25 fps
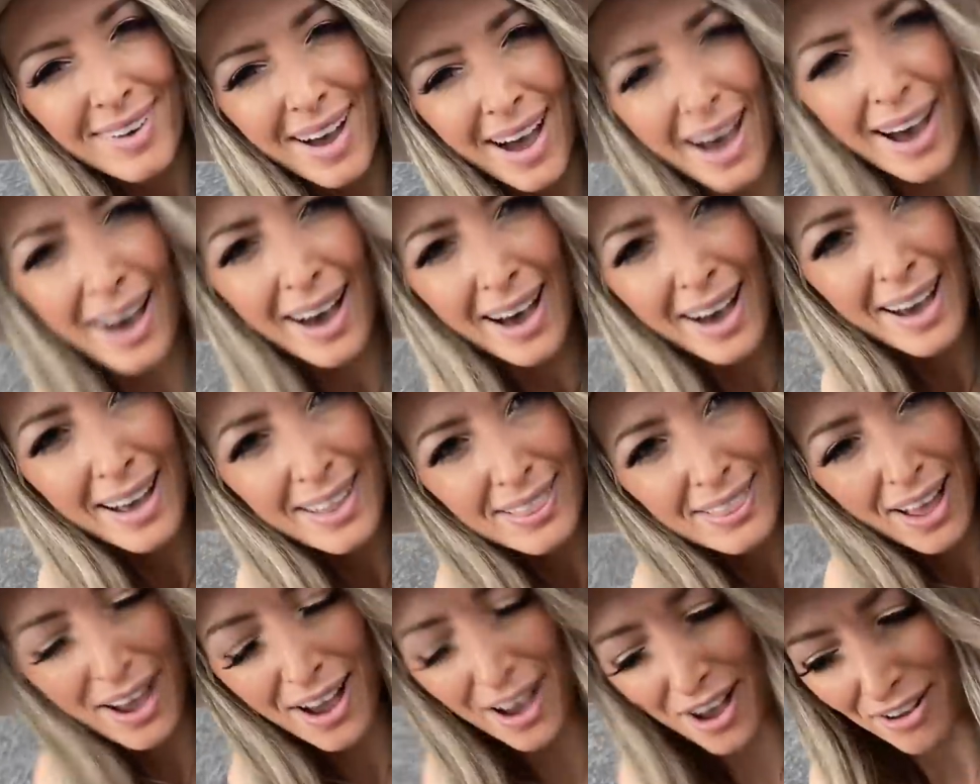
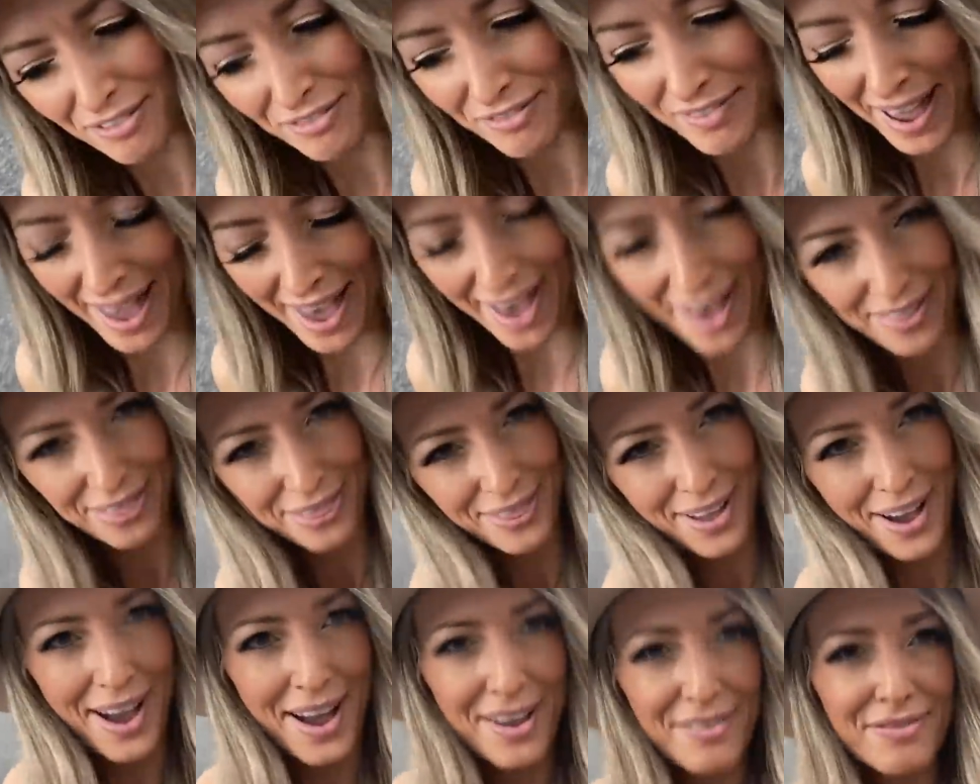I love
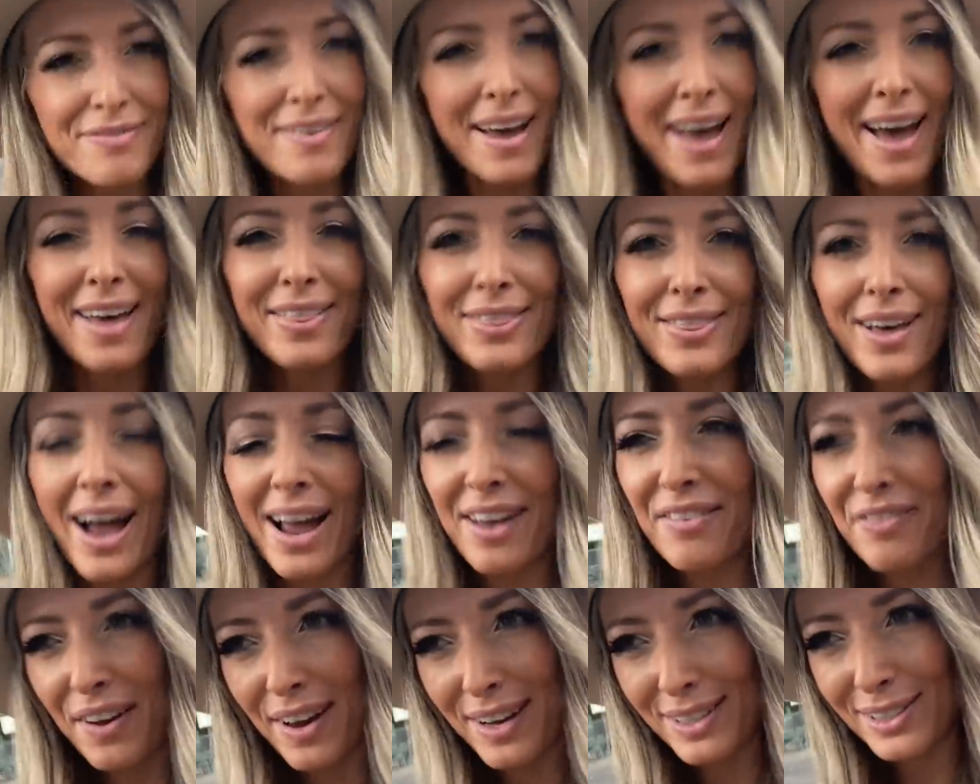van life. Van
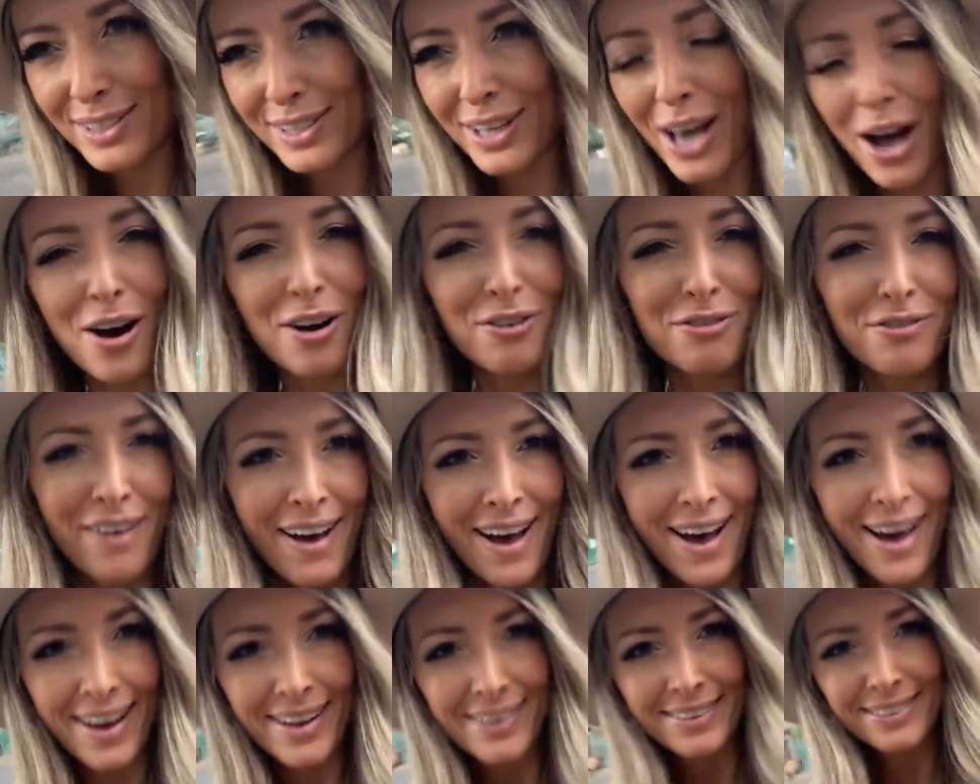life is so
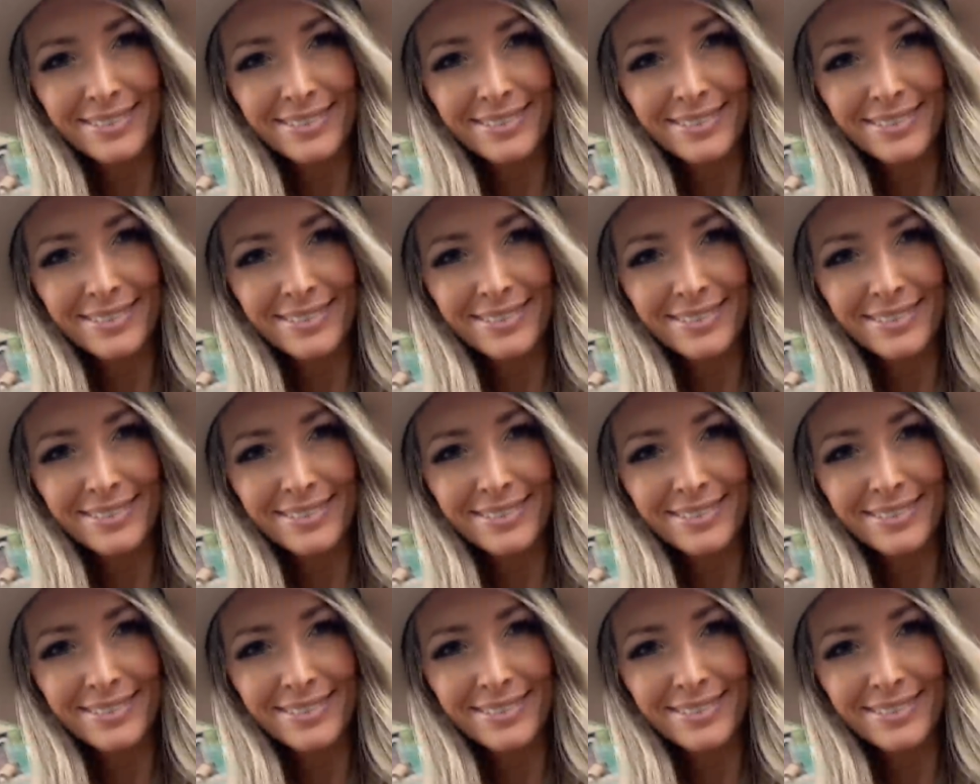fun.